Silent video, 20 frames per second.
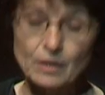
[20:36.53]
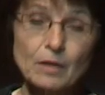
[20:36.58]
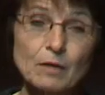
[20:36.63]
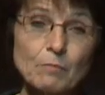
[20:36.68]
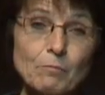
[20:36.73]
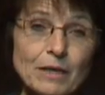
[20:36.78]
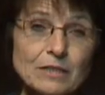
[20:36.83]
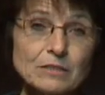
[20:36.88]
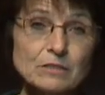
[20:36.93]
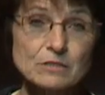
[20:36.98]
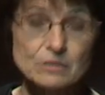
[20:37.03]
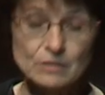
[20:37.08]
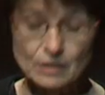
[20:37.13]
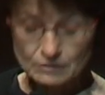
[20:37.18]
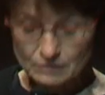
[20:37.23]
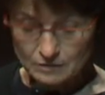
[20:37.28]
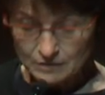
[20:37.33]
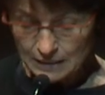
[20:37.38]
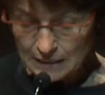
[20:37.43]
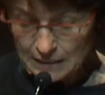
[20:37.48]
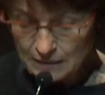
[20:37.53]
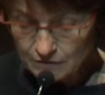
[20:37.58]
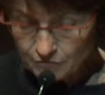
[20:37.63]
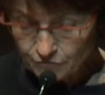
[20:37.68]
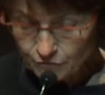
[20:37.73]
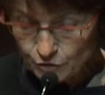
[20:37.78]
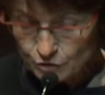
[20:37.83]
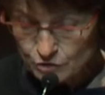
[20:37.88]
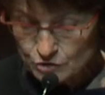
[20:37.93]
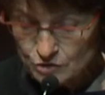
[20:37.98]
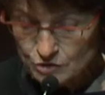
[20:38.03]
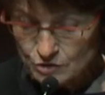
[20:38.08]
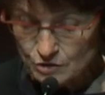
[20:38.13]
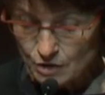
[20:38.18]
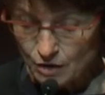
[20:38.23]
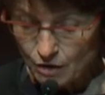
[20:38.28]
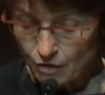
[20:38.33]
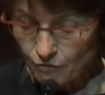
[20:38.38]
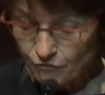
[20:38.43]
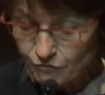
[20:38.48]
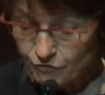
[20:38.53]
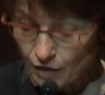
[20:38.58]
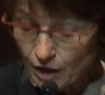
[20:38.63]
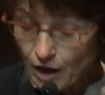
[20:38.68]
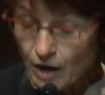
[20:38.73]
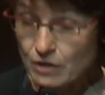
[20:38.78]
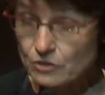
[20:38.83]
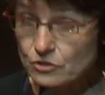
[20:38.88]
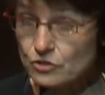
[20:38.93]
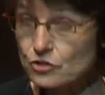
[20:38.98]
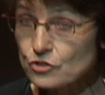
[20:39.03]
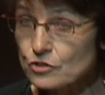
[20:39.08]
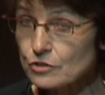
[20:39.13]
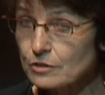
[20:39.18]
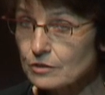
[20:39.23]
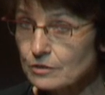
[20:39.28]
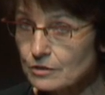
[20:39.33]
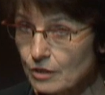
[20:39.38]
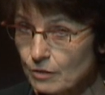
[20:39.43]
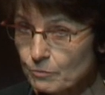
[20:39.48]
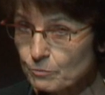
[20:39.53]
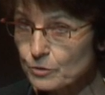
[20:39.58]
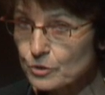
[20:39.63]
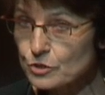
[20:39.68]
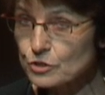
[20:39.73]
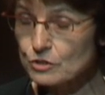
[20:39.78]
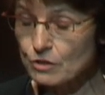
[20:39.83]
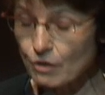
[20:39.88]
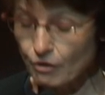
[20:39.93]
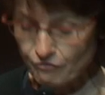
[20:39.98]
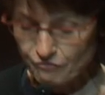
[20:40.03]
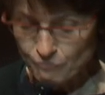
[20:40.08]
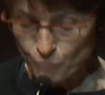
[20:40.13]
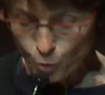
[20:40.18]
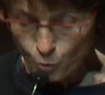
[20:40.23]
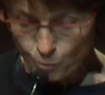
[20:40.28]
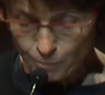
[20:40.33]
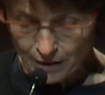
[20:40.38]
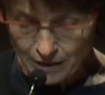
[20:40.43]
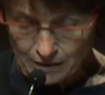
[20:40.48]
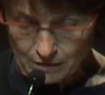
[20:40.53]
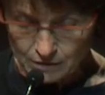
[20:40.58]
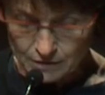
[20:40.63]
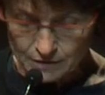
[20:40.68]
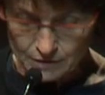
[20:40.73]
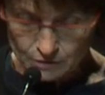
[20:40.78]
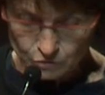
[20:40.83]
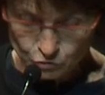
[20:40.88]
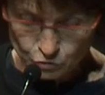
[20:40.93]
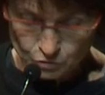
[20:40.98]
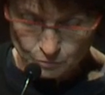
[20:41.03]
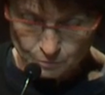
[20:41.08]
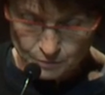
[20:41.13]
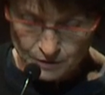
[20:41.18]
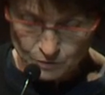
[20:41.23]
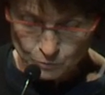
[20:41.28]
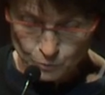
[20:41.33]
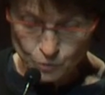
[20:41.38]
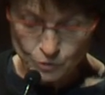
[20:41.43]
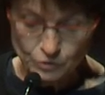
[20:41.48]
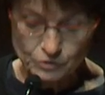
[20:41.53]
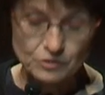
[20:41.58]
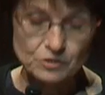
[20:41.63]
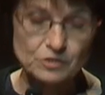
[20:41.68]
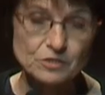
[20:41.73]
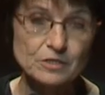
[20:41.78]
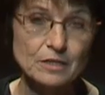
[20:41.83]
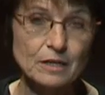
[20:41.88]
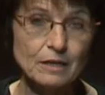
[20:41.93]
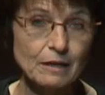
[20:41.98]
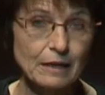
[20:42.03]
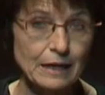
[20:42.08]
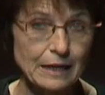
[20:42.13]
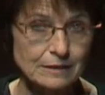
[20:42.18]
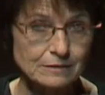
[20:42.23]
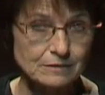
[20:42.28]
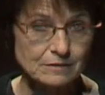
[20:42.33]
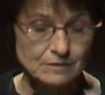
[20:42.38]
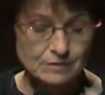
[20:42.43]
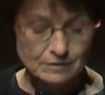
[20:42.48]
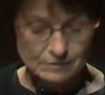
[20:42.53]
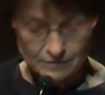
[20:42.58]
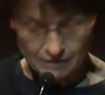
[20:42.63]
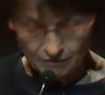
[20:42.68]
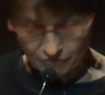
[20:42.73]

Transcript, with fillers: by the sudden influx of large numbers of mobile European workers and their